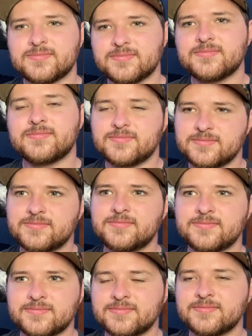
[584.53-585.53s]
She
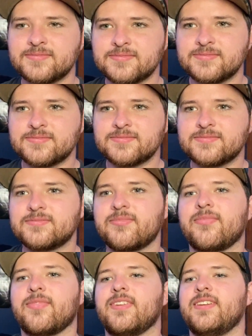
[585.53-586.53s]
flew down
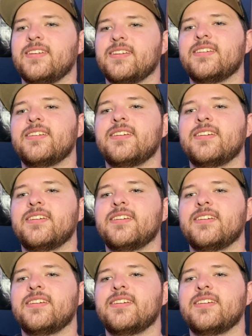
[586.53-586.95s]
to London